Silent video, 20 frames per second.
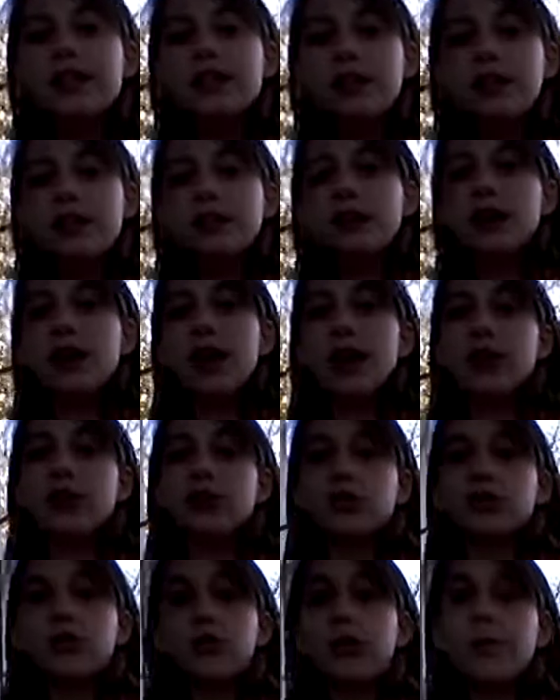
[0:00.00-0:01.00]
2
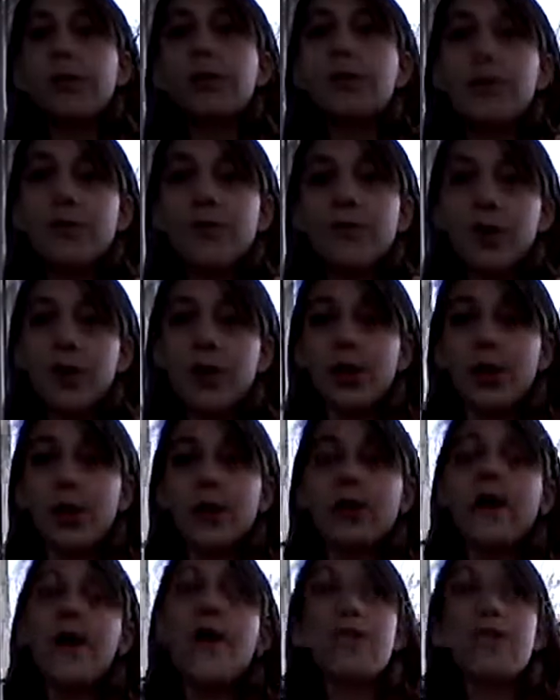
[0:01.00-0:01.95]
channels would be good for you.